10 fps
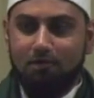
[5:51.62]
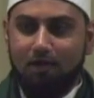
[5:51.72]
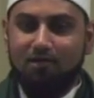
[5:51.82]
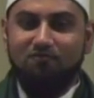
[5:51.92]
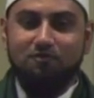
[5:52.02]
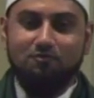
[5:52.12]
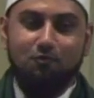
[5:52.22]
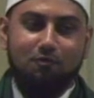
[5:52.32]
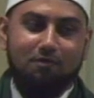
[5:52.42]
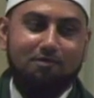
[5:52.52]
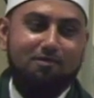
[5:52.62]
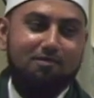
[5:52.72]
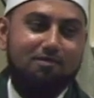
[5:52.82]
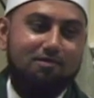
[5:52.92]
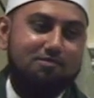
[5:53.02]
Hanafi school.
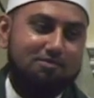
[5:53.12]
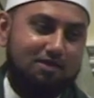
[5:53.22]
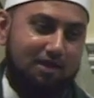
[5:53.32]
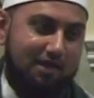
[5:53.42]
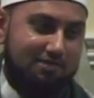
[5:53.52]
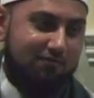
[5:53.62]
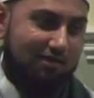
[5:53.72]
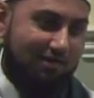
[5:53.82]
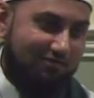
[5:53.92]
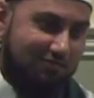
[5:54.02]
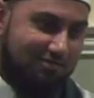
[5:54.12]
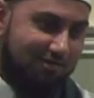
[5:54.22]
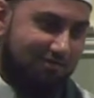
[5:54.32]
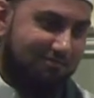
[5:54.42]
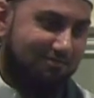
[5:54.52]
Let's get the hands up for the Hanafis
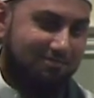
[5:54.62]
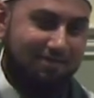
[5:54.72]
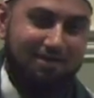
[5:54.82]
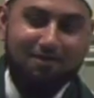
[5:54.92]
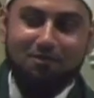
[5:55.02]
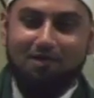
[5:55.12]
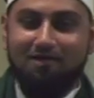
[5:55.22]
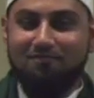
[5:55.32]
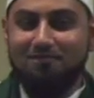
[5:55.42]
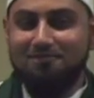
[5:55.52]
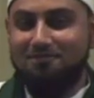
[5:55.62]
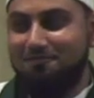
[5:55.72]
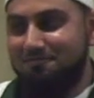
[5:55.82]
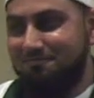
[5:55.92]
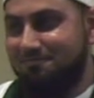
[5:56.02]
here. Any other Hanafis?
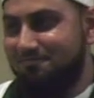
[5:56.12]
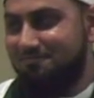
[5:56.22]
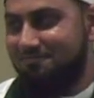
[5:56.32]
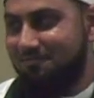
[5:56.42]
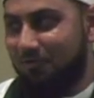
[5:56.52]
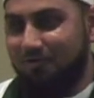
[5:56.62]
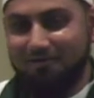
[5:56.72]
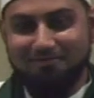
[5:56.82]
Okay.